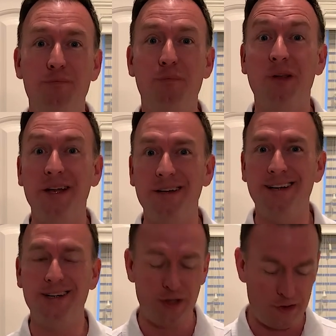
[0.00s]

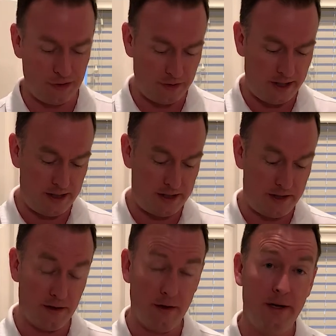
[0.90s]
blending a little
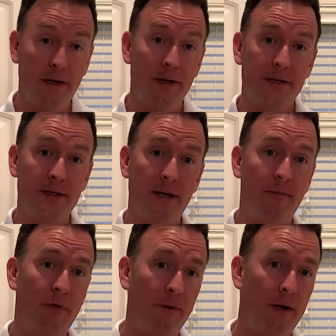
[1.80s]
easier.
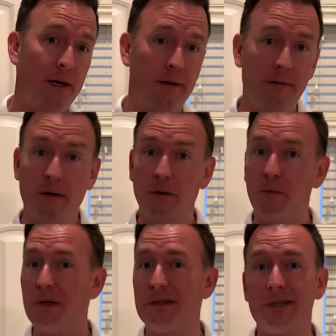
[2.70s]
Step 3,
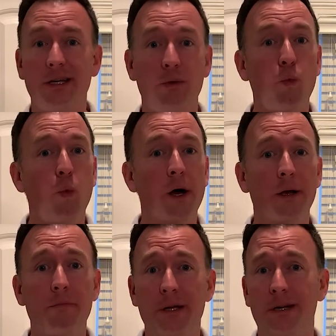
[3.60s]
we just need
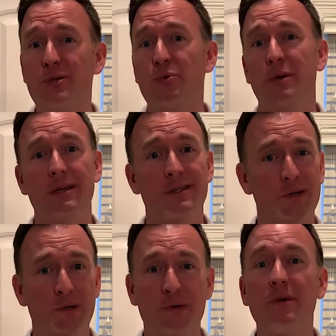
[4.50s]
1 big sweet
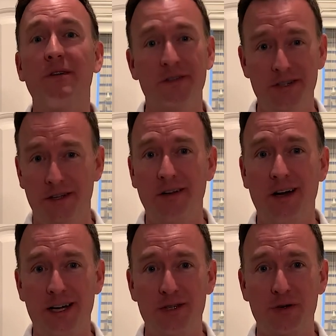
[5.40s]
scoop of vanilla
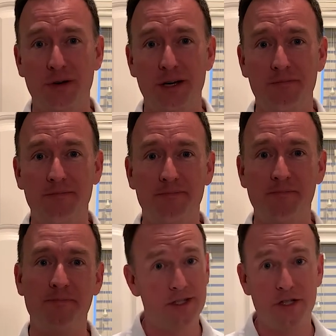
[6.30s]
ice cream.
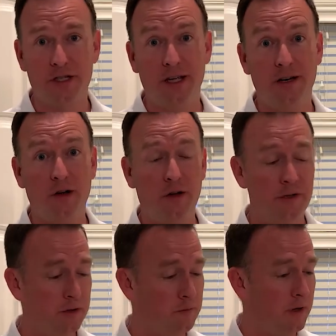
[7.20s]
Let's just get it all
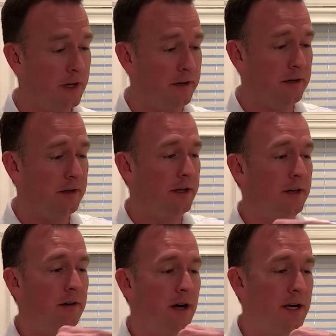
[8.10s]
into the blender,
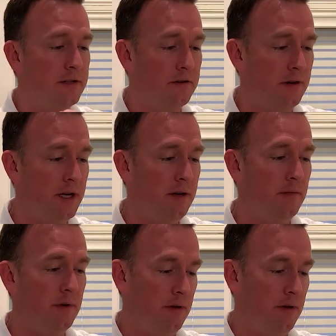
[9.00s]
get our ice cream.